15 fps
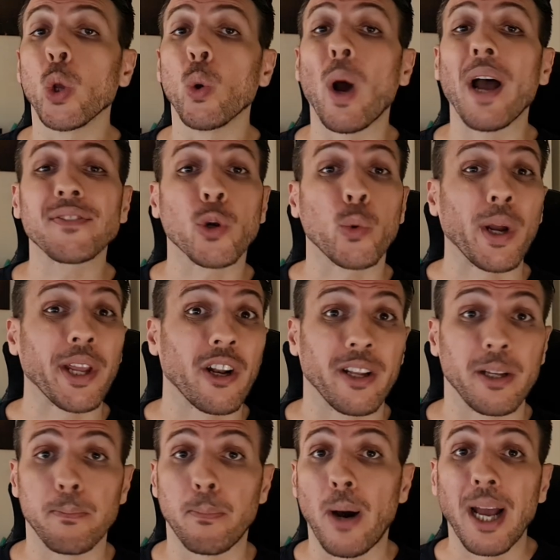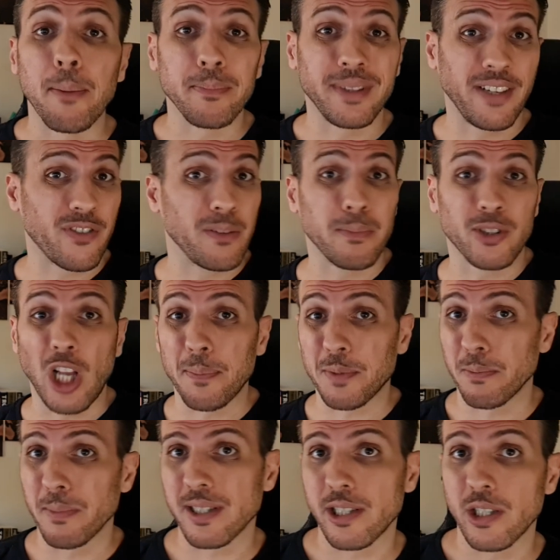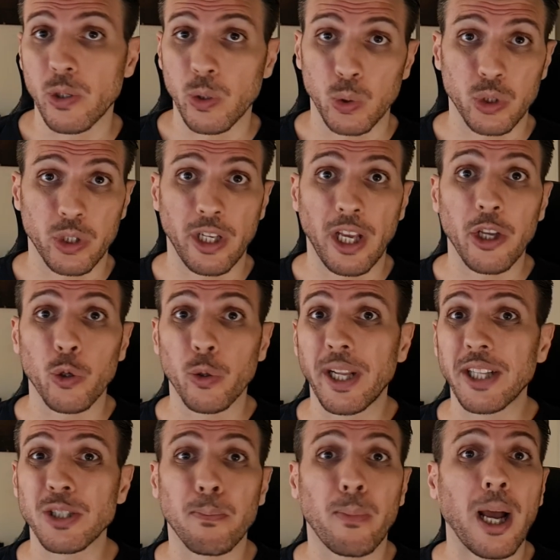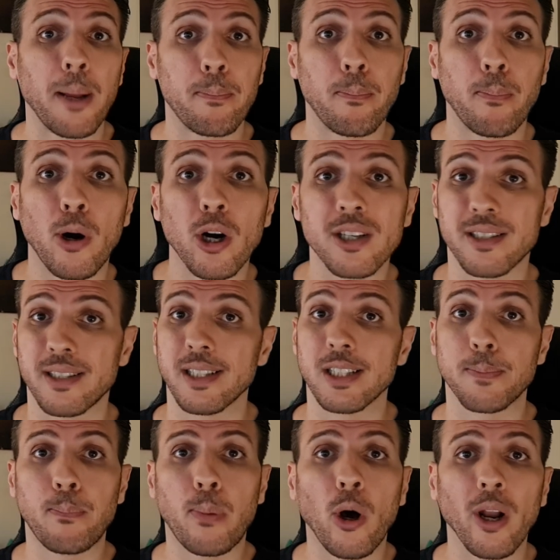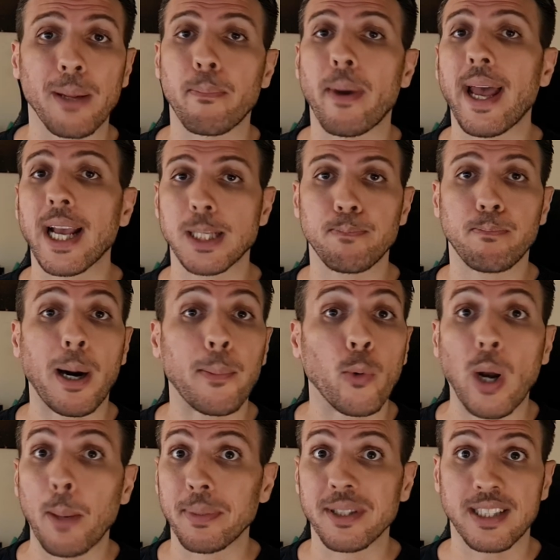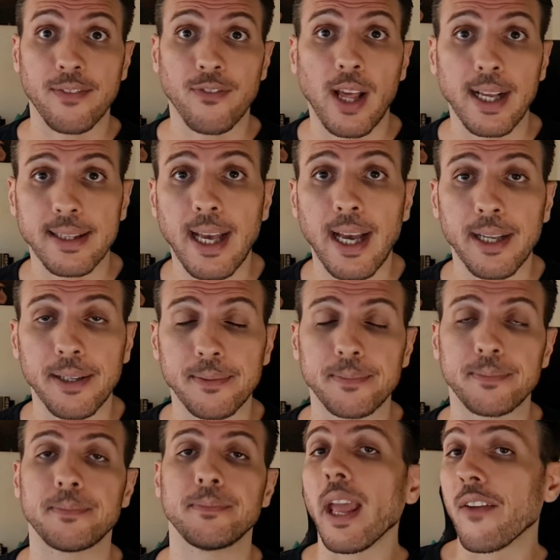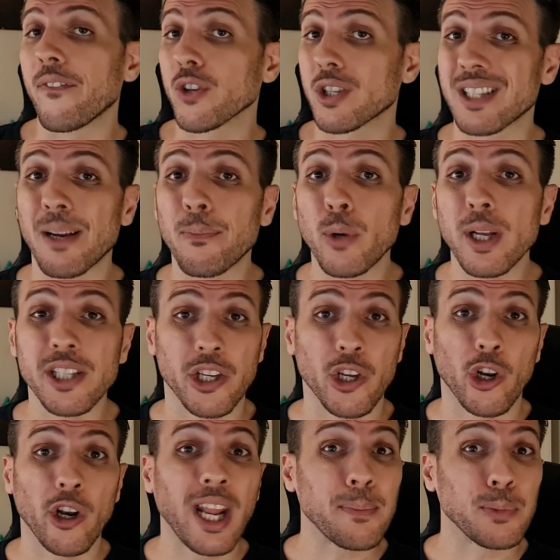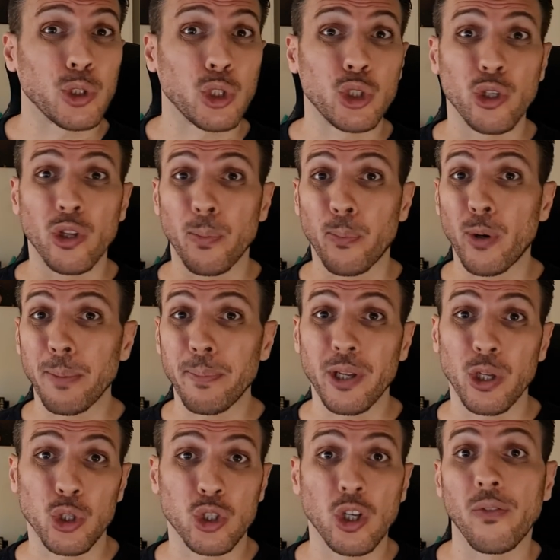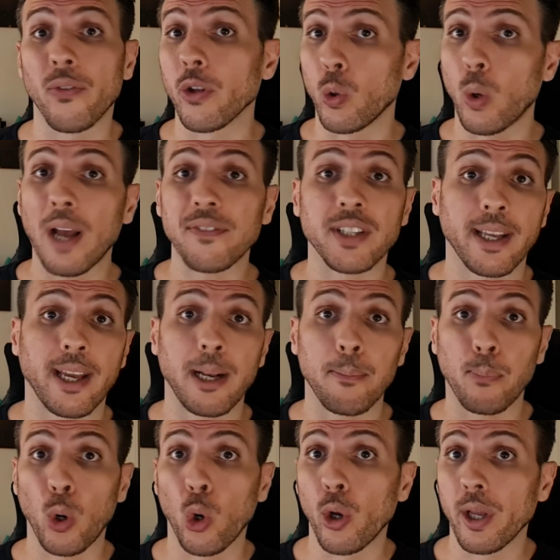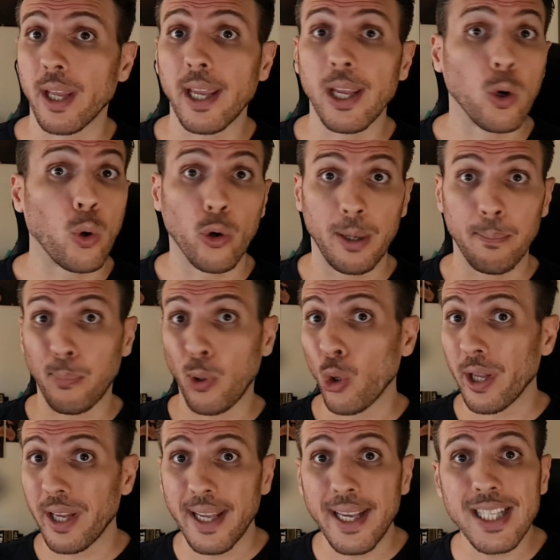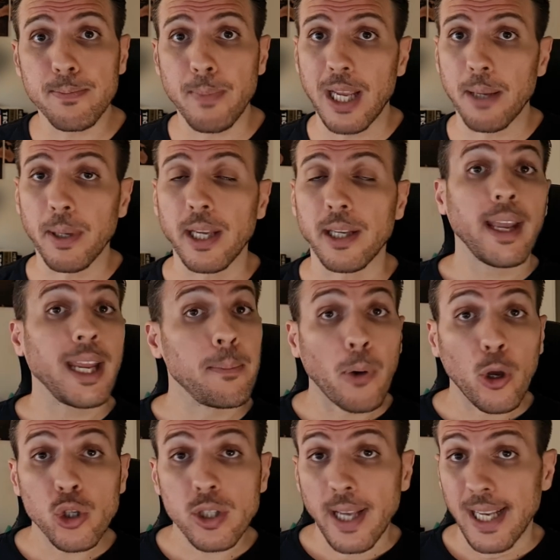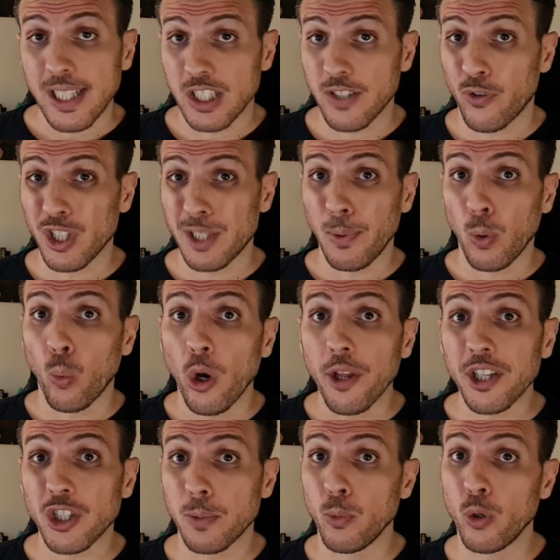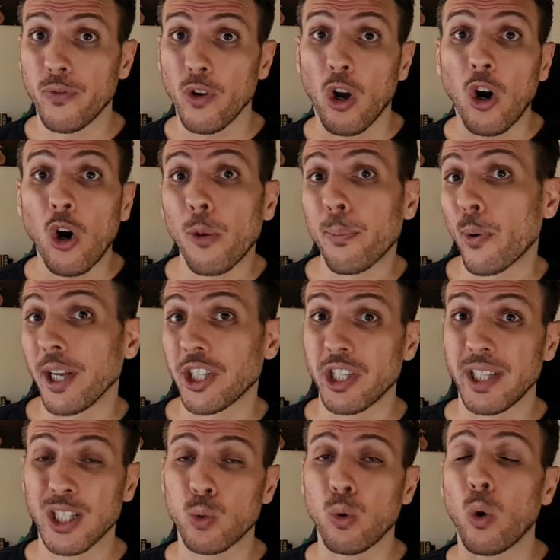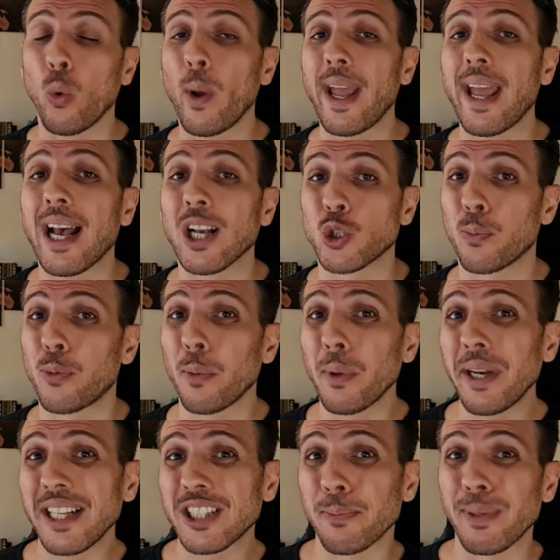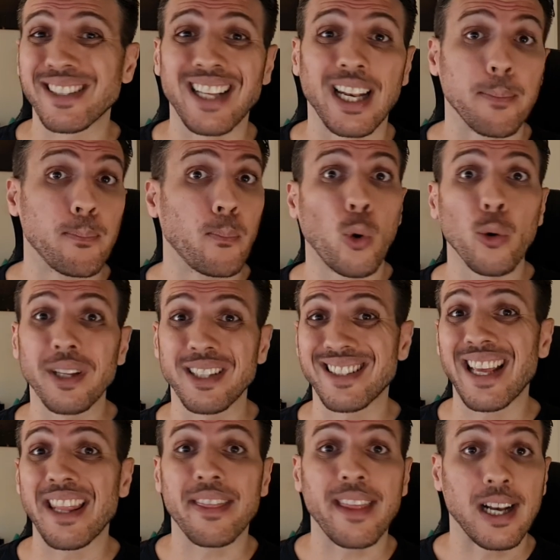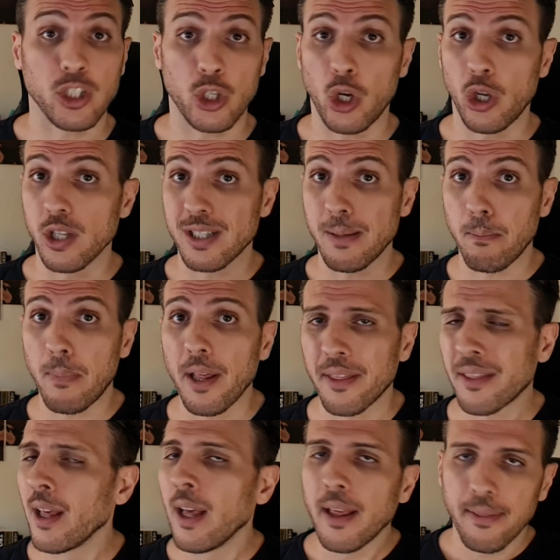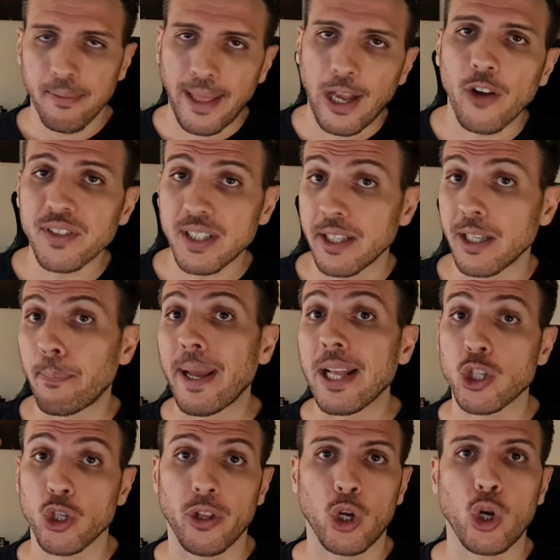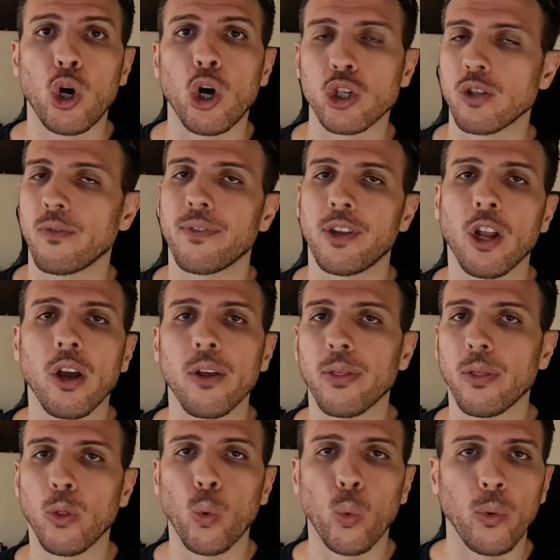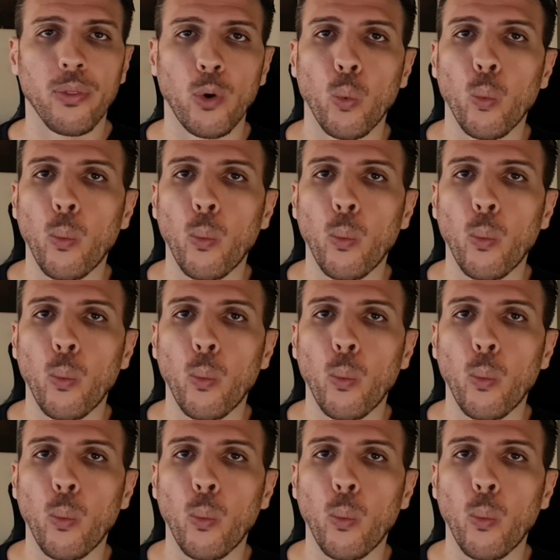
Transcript: You'll have to regularly buy different types of materials. You'll need to buy boxes, poly bags, bubble wrap, and stuff like that. If for some reason you're not able to do the prepping yourself, you'll have to get employee or employees maybe. In most cases, for it to be worth it to move your whole operation into a warehouse, you'll probably need to be selling more than 10,000 units a month. That obviously depends on the cost of the